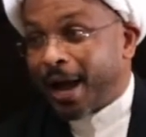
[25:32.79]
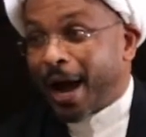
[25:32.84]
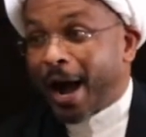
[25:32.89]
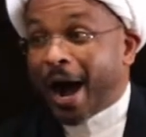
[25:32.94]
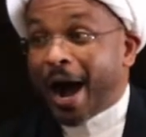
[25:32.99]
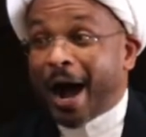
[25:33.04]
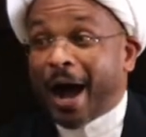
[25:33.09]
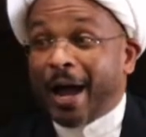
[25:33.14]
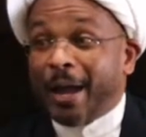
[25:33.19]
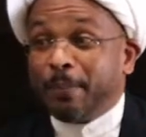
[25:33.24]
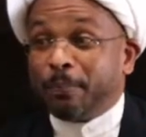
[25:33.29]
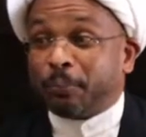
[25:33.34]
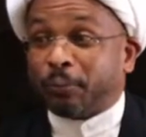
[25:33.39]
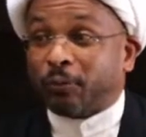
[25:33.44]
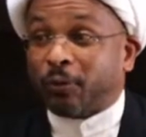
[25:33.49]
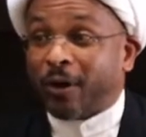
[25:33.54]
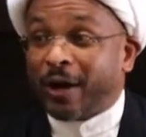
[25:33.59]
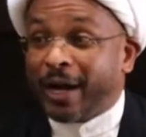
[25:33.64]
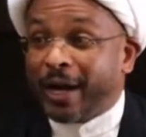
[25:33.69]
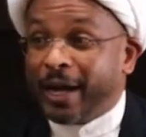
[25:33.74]
I
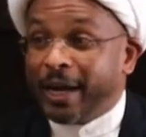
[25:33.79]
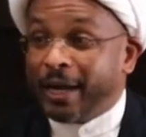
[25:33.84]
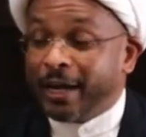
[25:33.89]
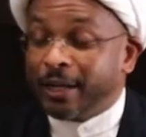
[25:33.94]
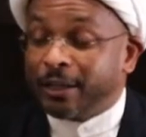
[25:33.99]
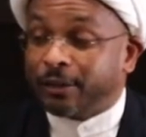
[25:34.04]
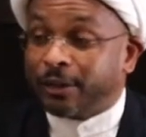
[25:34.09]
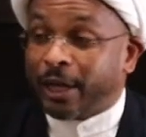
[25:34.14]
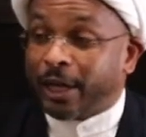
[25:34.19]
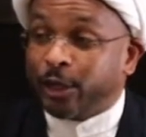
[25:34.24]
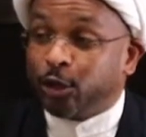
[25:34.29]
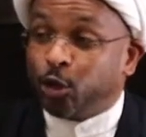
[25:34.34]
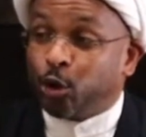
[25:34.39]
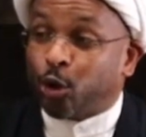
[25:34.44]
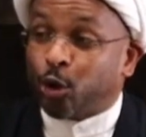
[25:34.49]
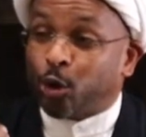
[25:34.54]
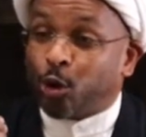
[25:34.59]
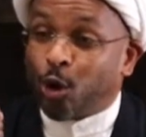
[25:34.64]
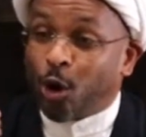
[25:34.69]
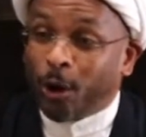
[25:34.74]
pray that
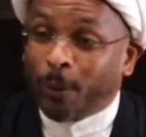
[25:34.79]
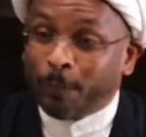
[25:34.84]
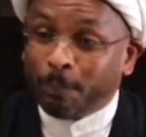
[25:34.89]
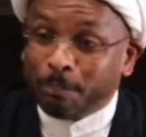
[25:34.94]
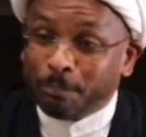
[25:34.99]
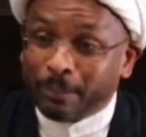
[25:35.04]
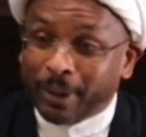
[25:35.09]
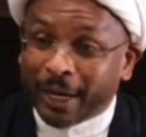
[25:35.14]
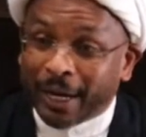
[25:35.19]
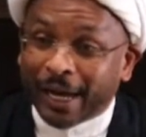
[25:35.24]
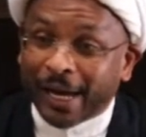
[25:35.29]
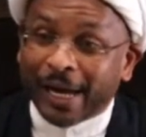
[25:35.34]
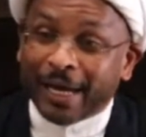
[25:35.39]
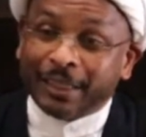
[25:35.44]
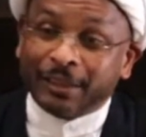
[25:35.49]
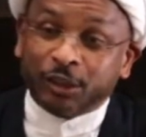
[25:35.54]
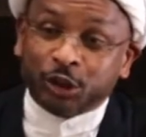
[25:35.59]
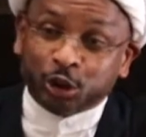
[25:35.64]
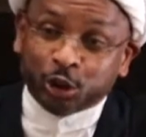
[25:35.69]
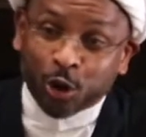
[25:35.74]
your ummah
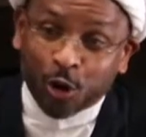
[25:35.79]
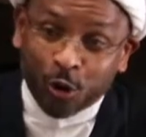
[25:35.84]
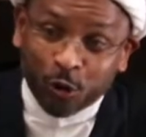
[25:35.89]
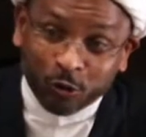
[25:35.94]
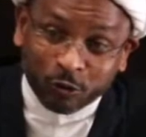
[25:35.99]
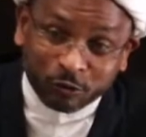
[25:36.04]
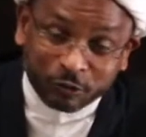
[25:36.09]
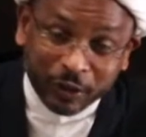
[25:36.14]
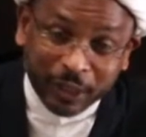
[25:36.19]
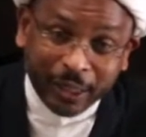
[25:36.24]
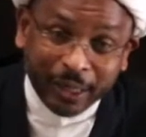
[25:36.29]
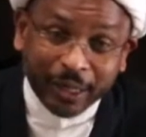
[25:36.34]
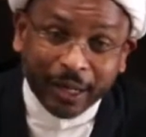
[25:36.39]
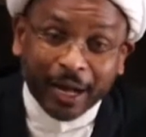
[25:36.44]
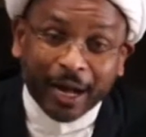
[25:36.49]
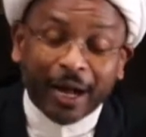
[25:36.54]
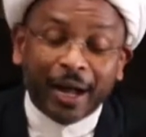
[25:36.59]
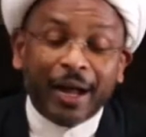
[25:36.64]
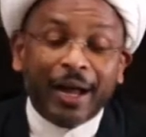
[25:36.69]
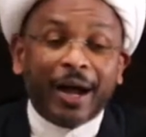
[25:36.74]
has
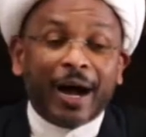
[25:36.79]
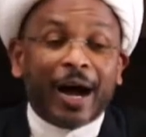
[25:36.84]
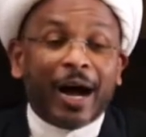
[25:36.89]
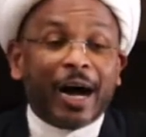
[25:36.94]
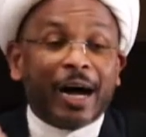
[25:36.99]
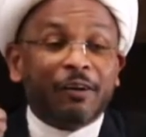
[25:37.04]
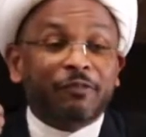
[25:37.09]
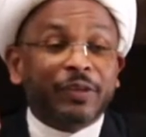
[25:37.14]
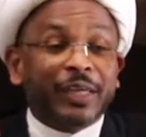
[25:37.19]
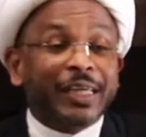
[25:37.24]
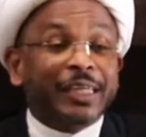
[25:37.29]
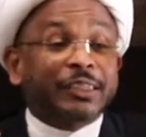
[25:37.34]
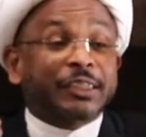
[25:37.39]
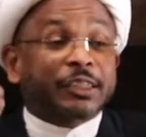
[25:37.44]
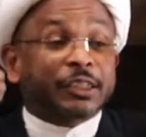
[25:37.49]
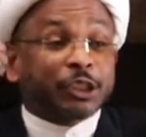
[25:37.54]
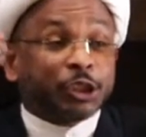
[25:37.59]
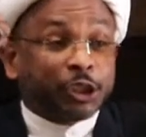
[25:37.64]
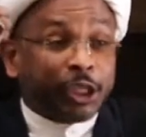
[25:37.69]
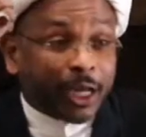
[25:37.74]
tawfiq of
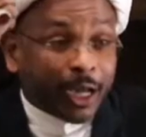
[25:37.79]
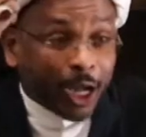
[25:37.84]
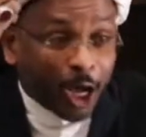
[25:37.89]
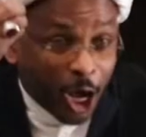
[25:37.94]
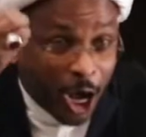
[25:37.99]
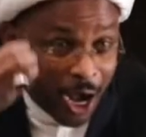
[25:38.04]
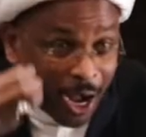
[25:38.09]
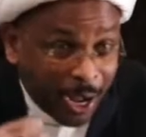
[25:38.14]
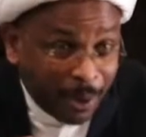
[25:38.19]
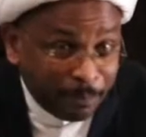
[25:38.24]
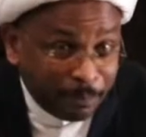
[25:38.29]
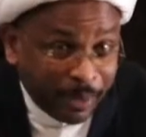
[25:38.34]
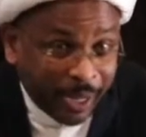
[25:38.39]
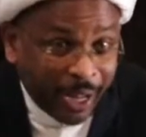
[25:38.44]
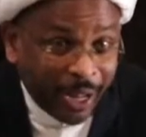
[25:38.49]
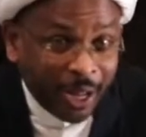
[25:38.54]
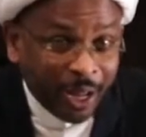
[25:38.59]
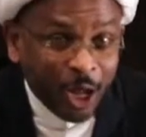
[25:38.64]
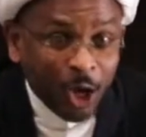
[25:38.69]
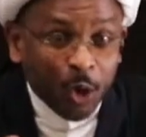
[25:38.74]

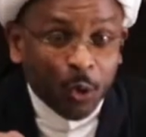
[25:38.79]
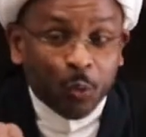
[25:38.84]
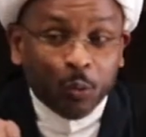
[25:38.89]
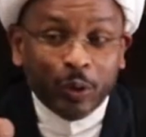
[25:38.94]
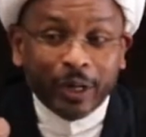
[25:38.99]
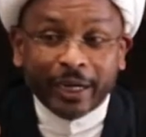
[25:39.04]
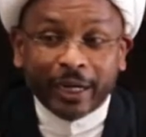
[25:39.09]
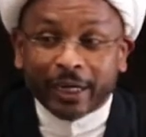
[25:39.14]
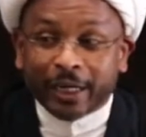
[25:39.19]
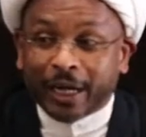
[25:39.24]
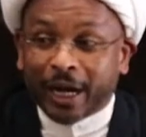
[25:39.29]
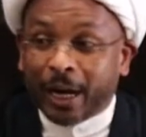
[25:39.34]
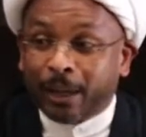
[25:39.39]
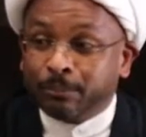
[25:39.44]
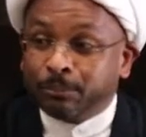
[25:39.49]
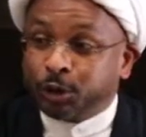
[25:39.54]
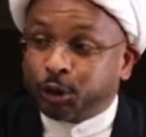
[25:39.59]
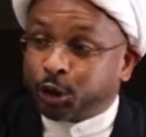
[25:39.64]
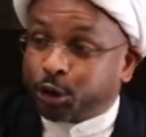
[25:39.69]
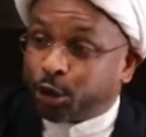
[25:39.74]
istiqamah when it
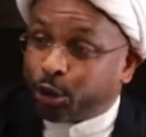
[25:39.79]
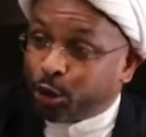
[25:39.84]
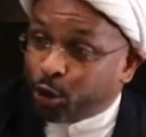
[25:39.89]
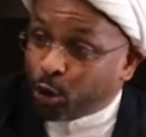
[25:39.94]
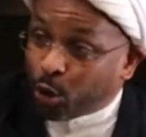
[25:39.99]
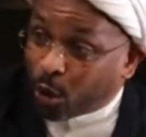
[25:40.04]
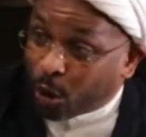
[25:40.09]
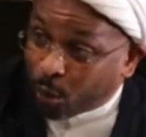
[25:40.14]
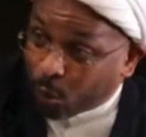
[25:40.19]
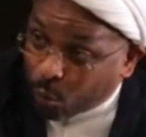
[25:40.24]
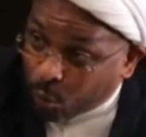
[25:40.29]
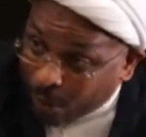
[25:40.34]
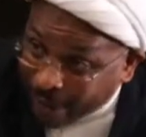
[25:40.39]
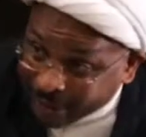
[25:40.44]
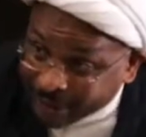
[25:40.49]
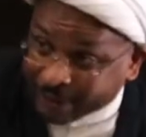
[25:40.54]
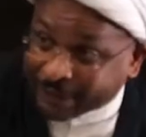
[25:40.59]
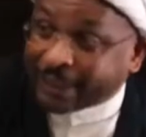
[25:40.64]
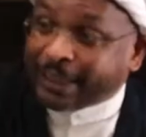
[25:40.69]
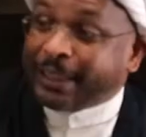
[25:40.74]
comes to your
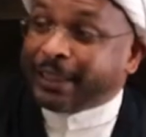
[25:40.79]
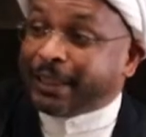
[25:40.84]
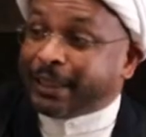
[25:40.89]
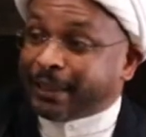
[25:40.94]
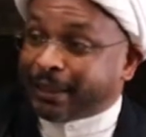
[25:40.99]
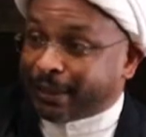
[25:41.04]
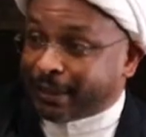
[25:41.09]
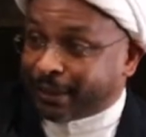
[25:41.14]
wasi.